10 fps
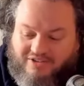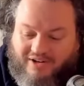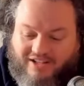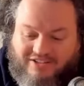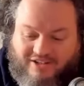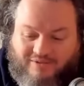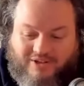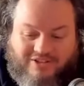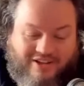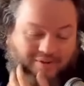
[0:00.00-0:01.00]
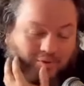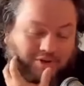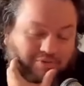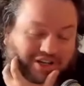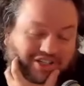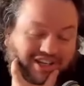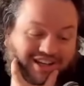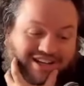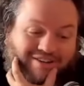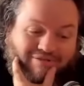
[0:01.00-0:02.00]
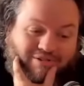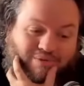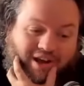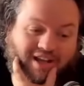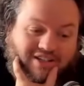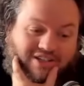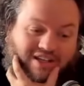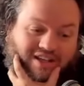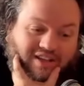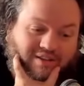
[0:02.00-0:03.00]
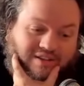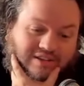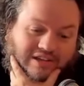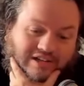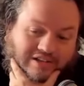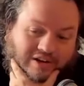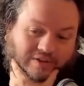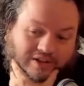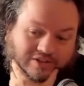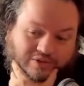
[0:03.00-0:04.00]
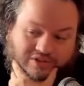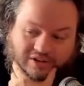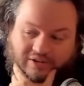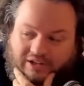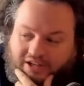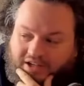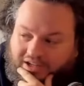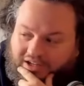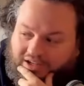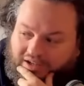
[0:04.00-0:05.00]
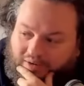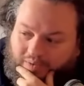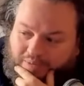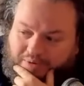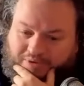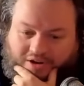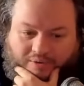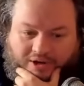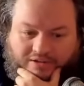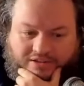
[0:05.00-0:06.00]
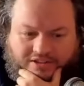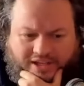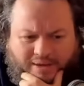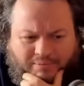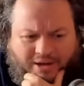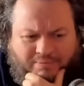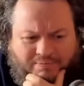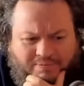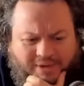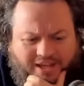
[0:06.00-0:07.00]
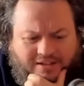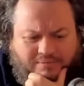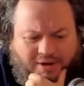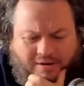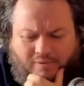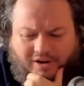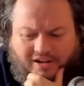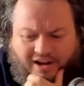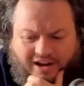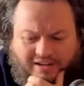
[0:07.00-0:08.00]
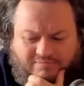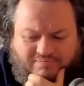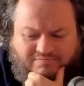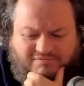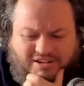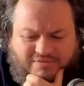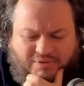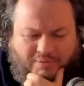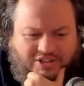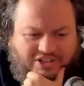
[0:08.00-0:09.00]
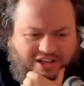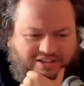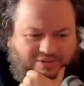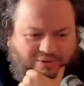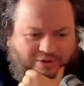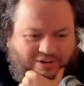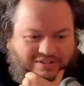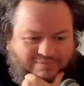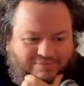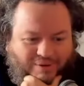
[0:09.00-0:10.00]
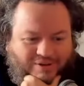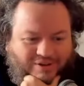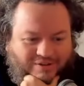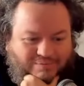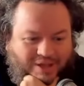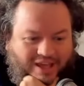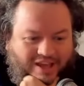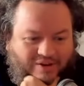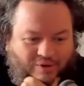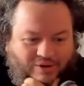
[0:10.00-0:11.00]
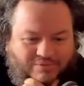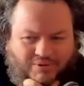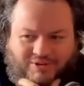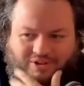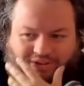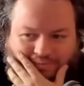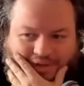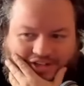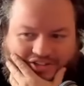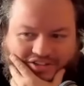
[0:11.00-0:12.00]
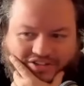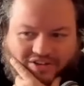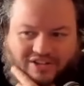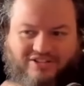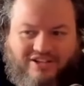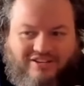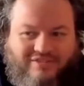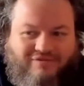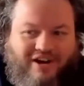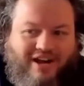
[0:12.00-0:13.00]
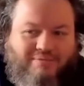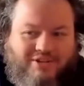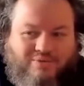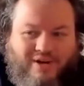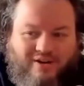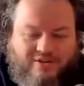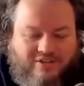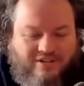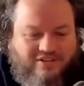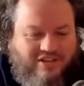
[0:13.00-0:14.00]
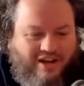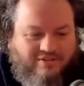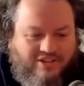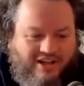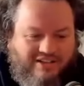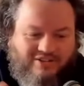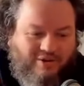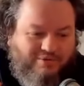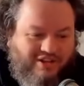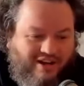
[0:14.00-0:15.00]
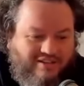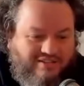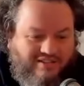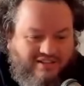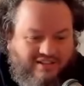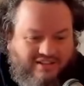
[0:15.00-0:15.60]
So in that sense, it was risky in different ways. And then, there, you know, there's also where people go, well, this is a game I make by one guy. It's probably shit, or it's probably not big, or it's probably not ambitious. So there's that vibe as well. So there's downsides and upsides.